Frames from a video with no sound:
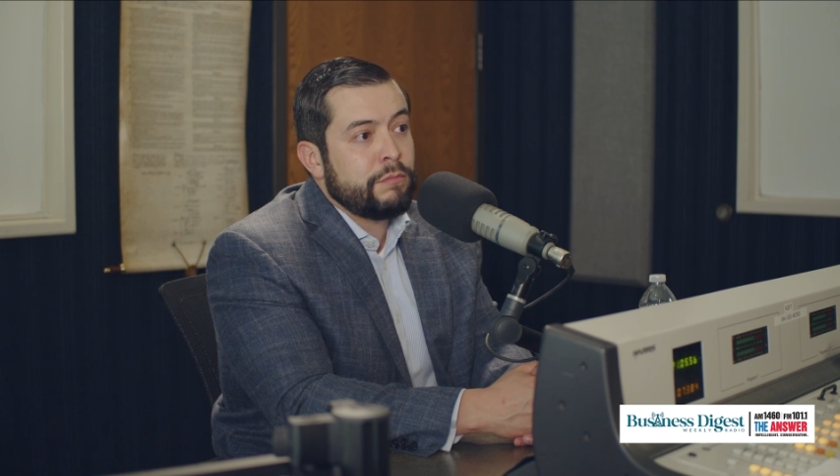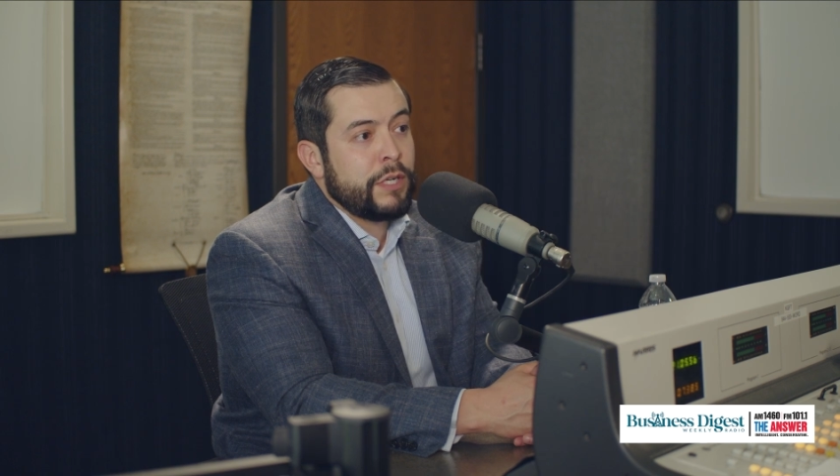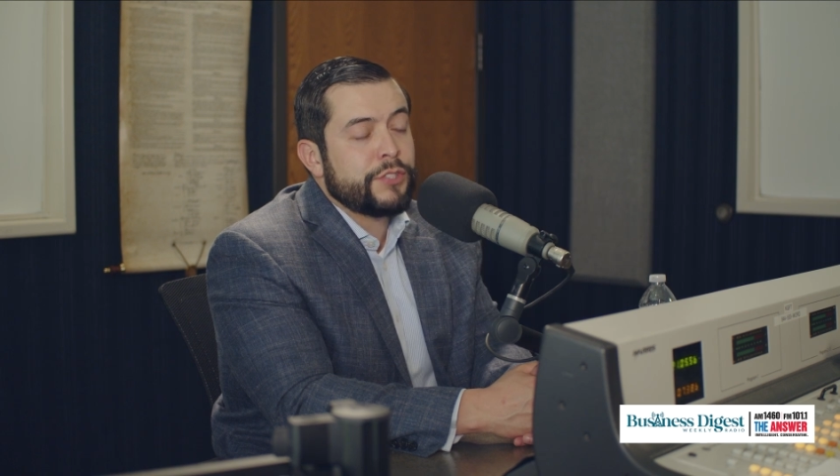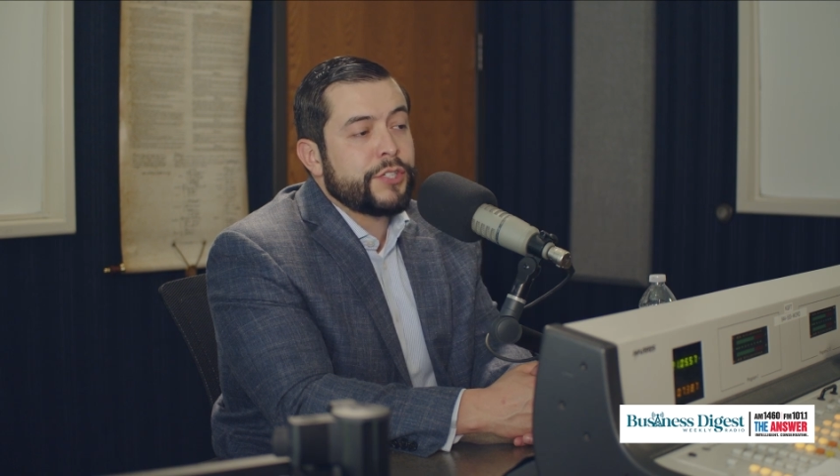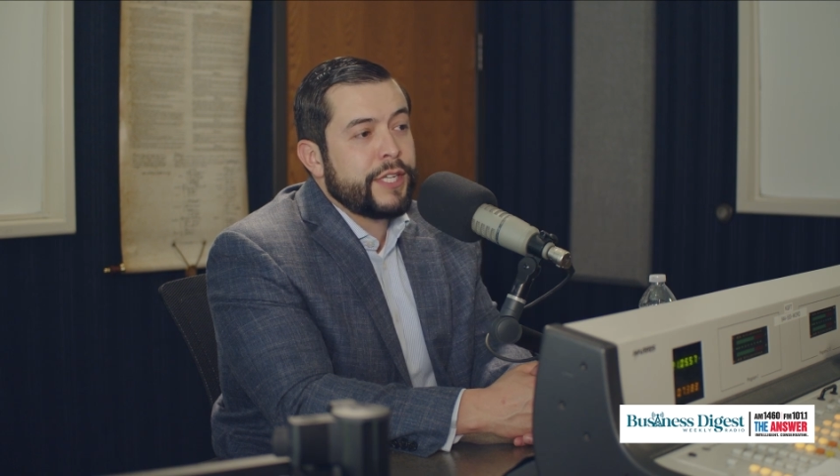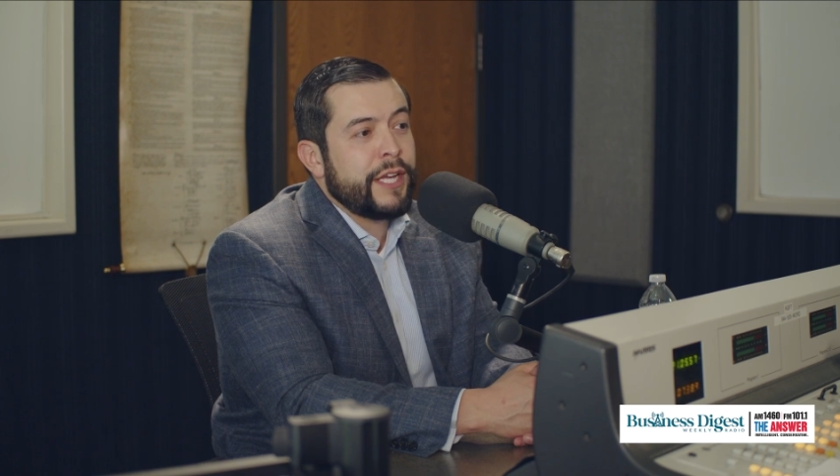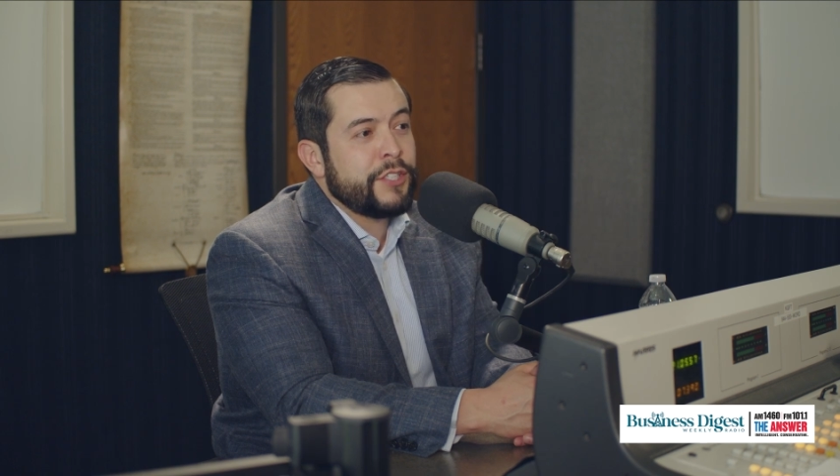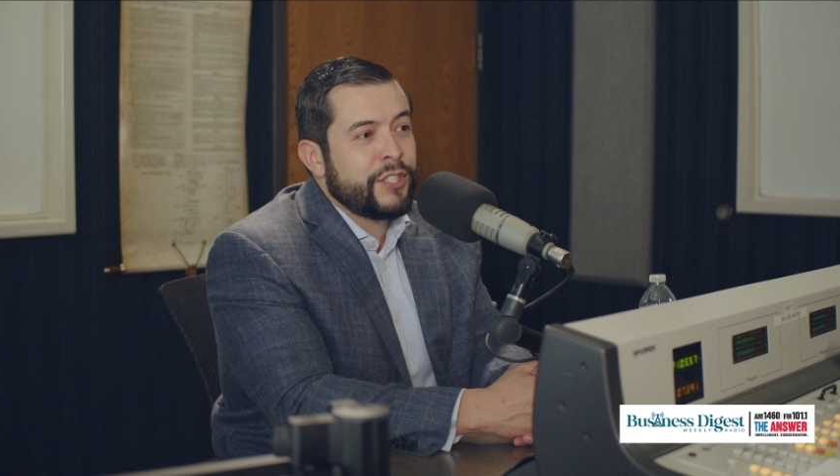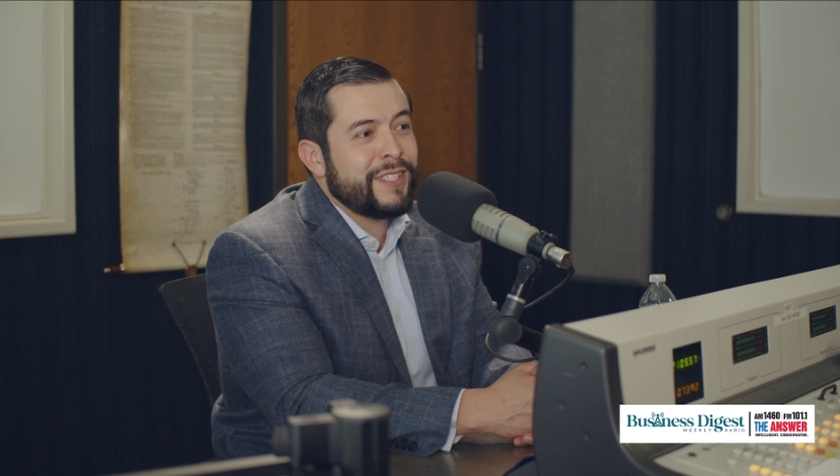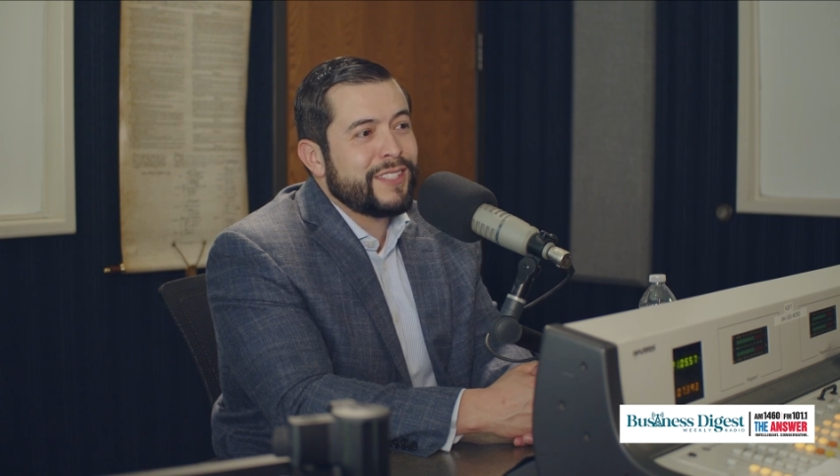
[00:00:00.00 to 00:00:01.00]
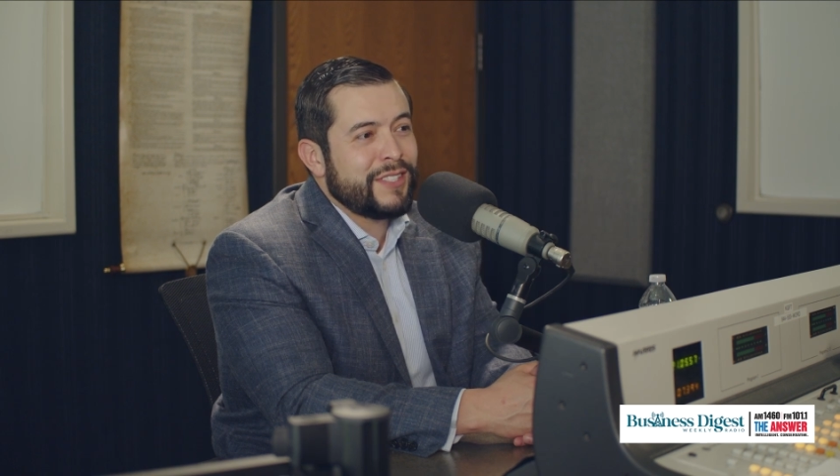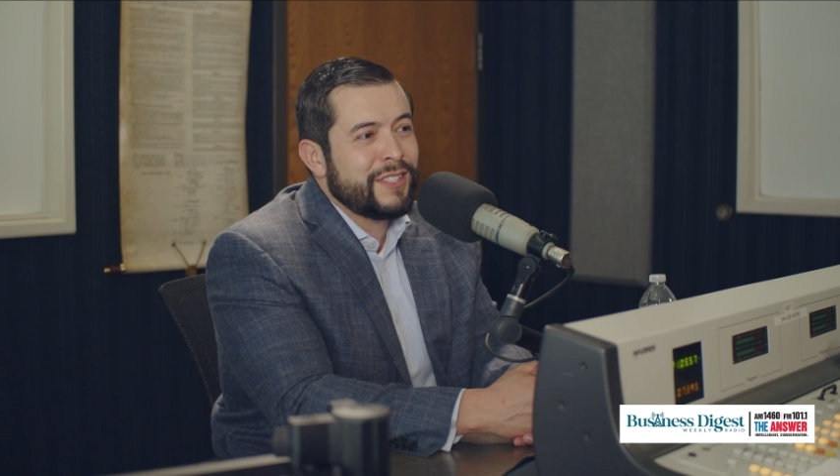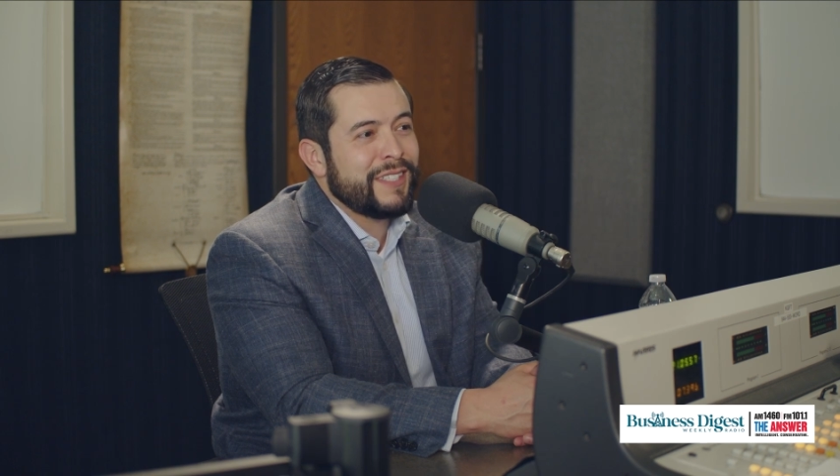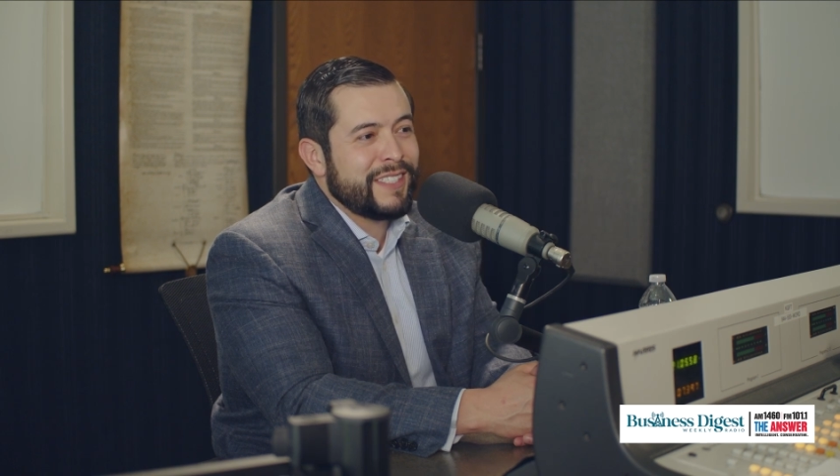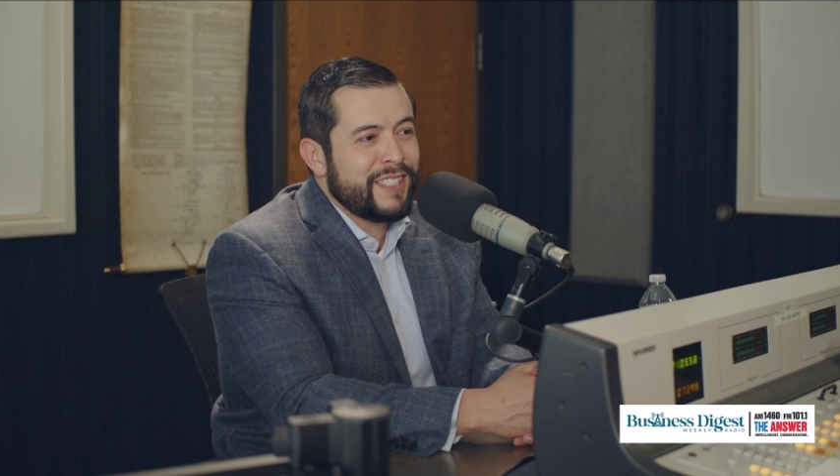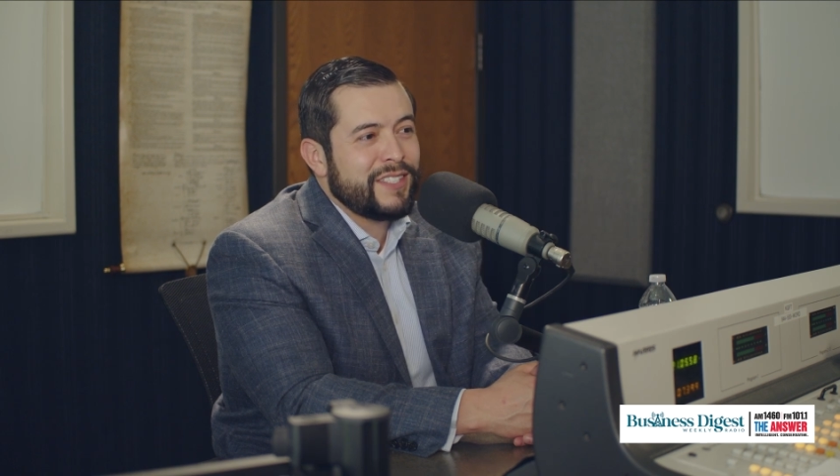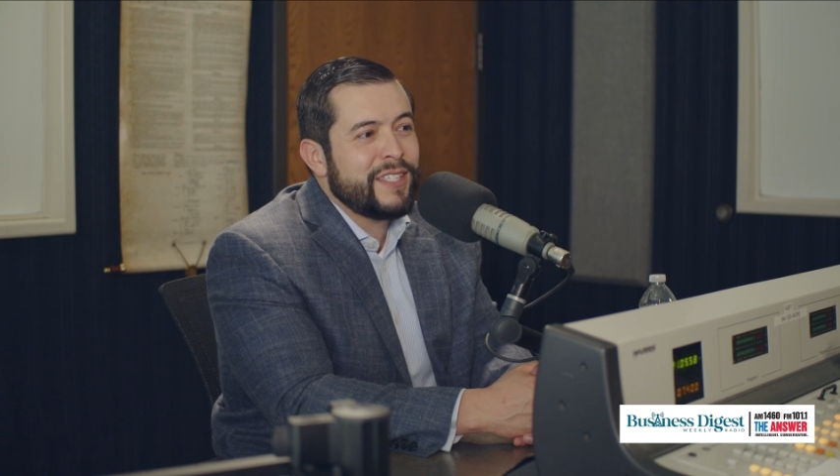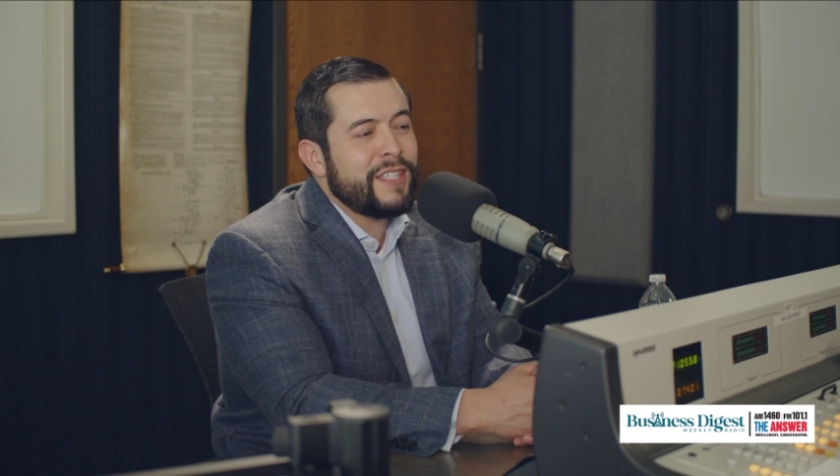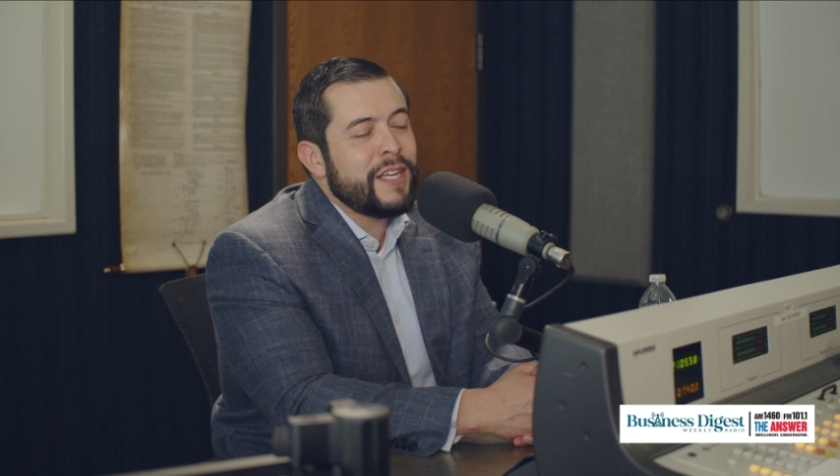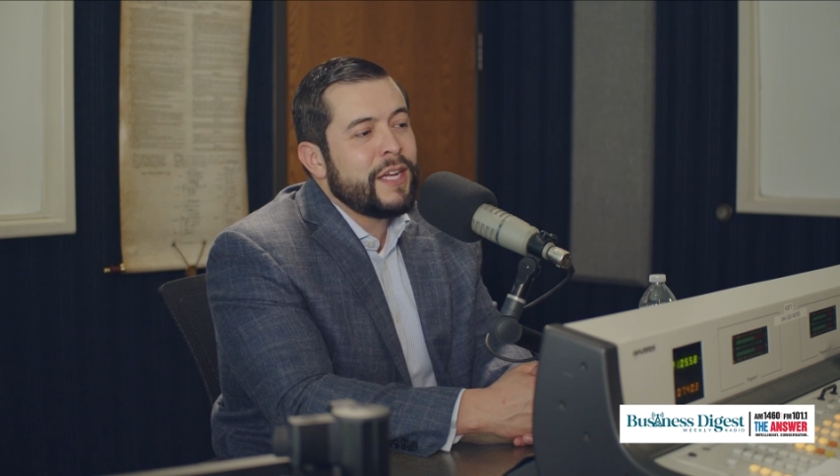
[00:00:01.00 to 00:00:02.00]
mustard agent still
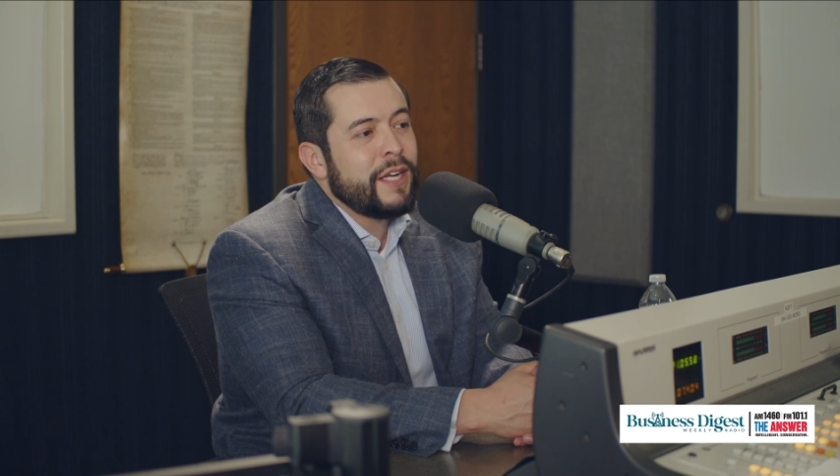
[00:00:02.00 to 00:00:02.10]
existed,